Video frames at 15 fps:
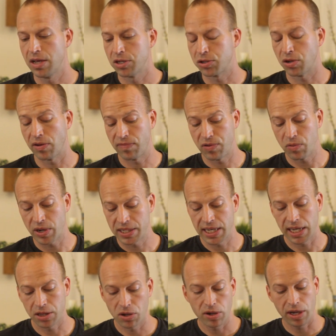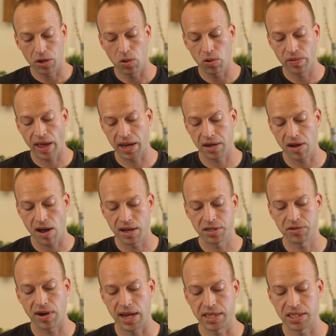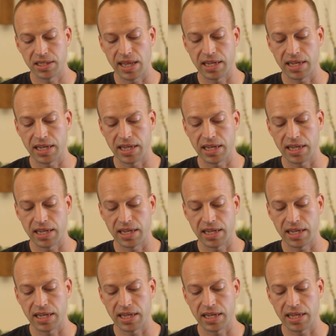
So if you want to take a look and hold that in contrast,